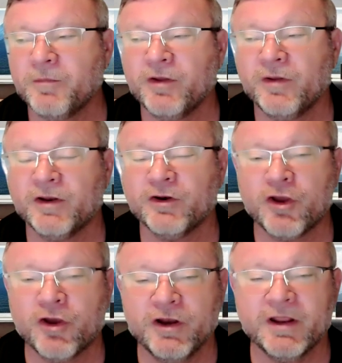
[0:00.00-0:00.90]
to be
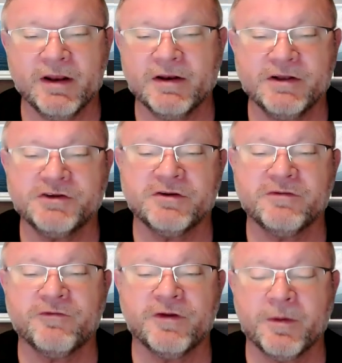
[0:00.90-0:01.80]
in good
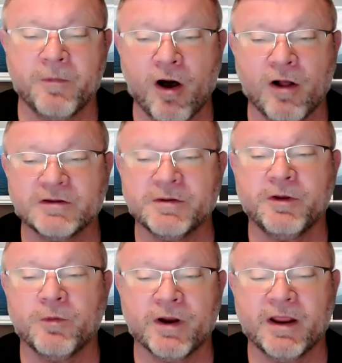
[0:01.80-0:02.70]
condition for them all to
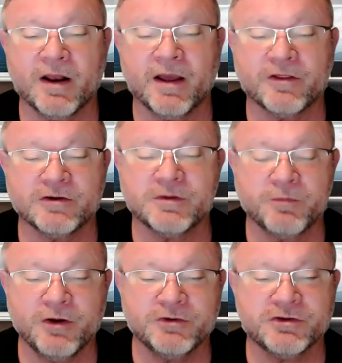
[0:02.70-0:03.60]
be working like they're
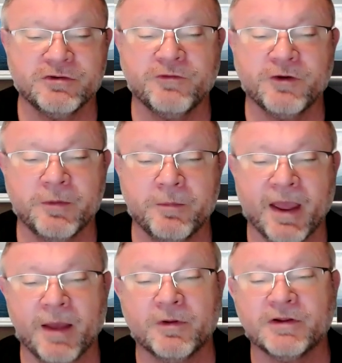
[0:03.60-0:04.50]
supposed to for you to
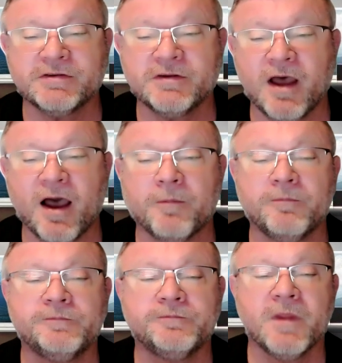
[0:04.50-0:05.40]
be able to stop.